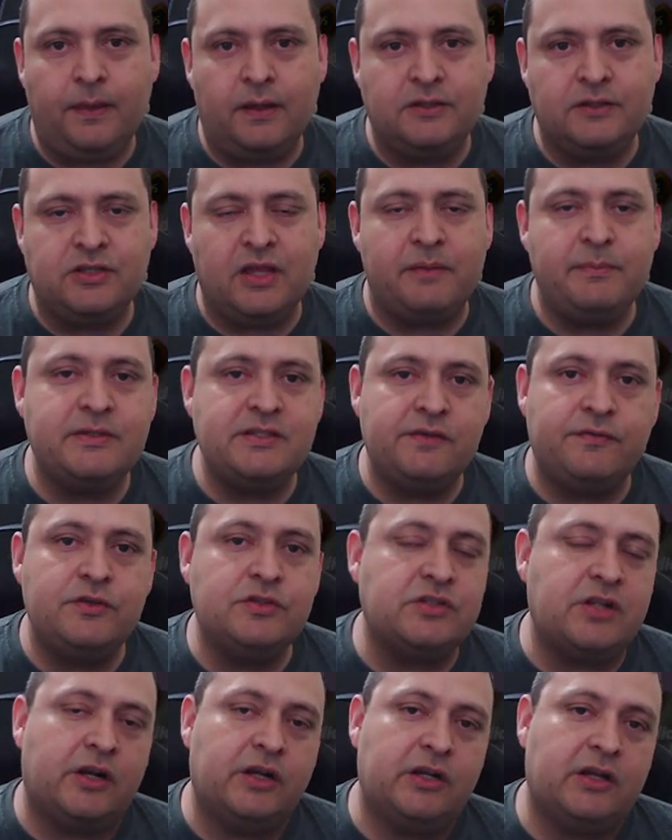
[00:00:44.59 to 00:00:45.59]
So that means if you
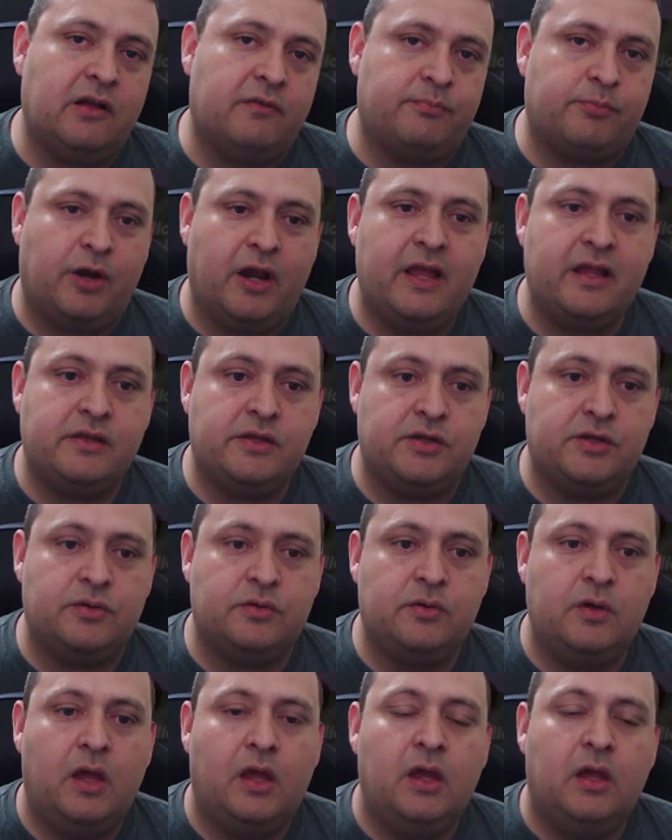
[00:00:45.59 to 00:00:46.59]
started off brand
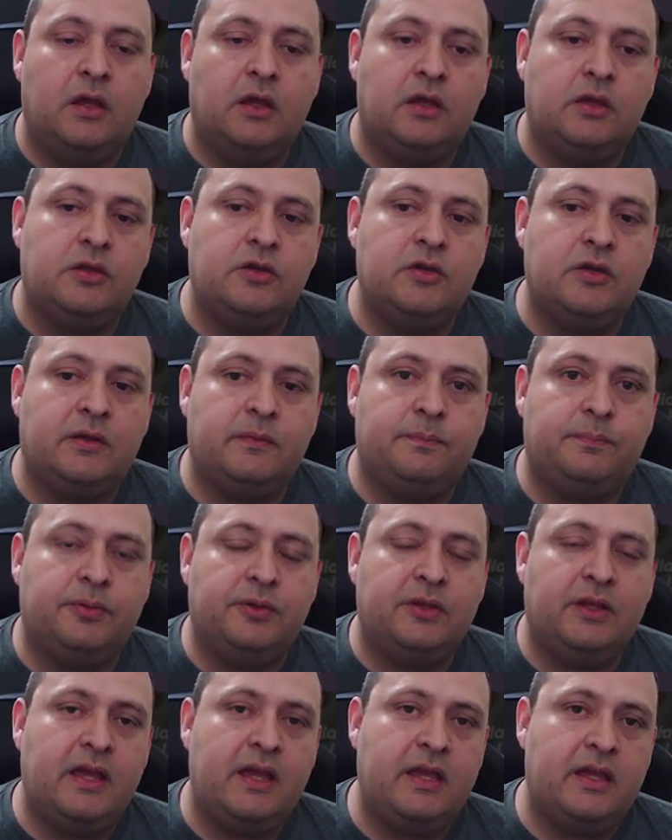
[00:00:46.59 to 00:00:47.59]
new, you could
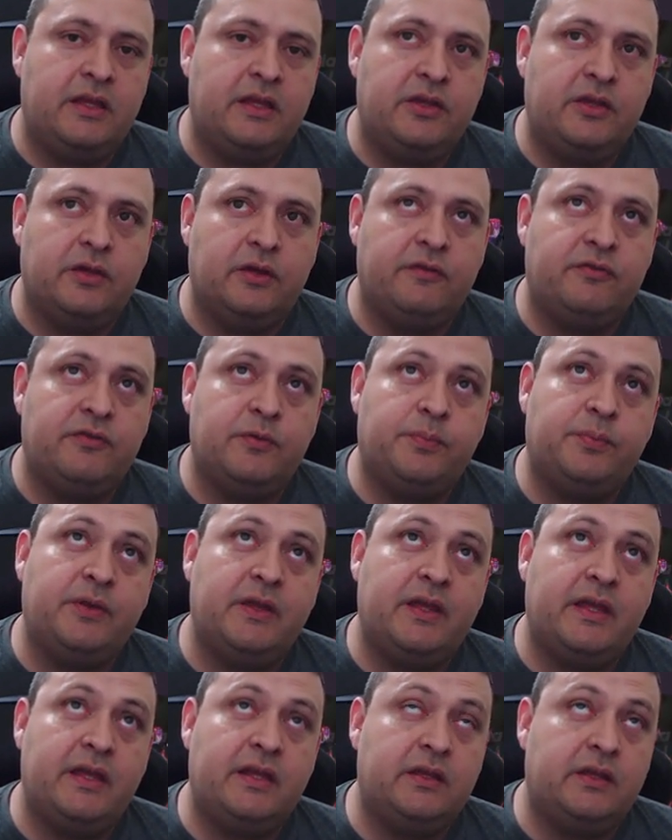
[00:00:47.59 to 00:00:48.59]
play, if you
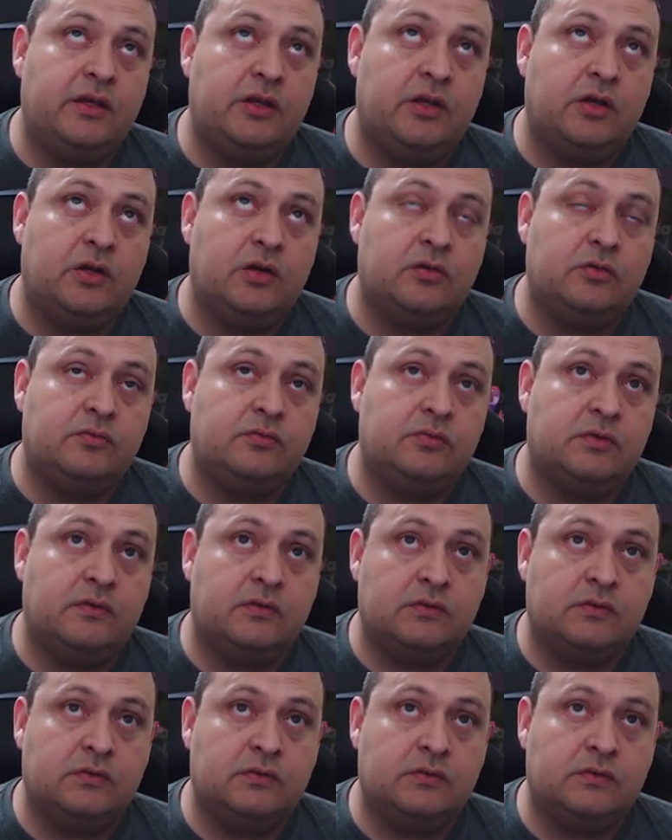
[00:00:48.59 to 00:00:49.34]
played, you know,